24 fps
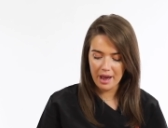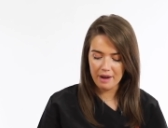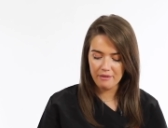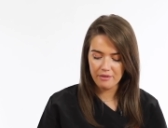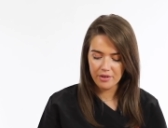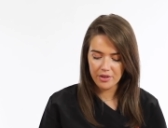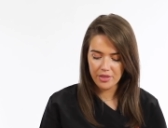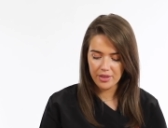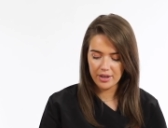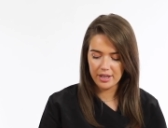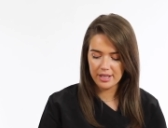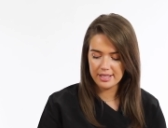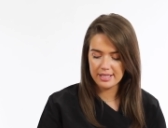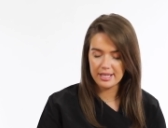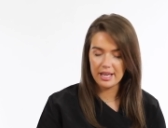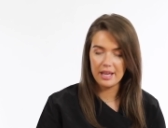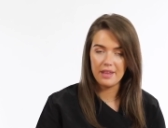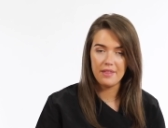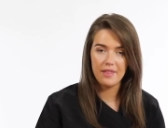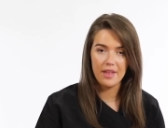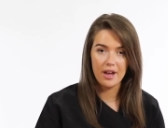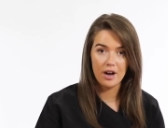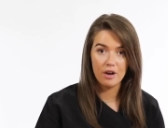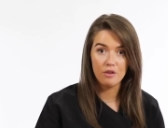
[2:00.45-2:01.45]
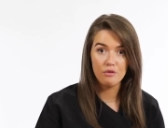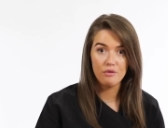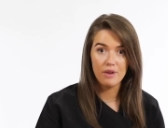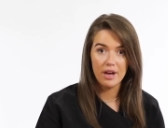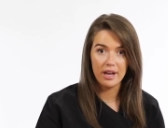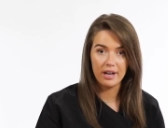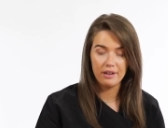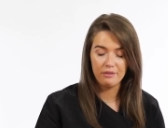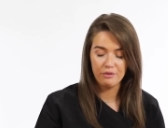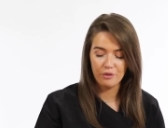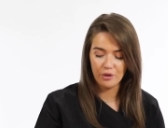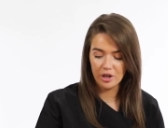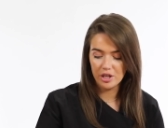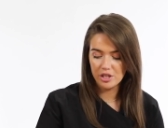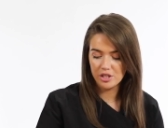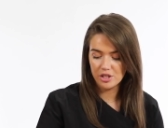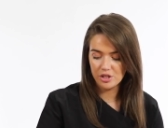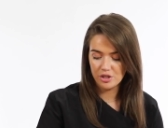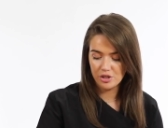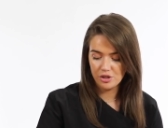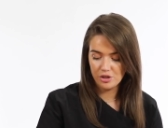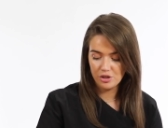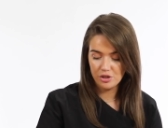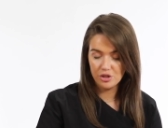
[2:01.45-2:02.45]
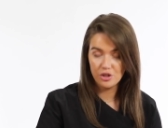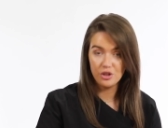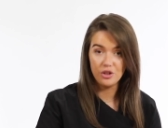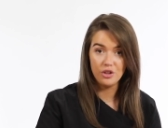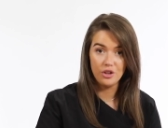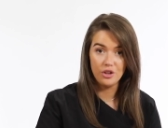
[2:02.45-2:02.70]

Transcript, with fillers: Everything is sitting there ready for you to, to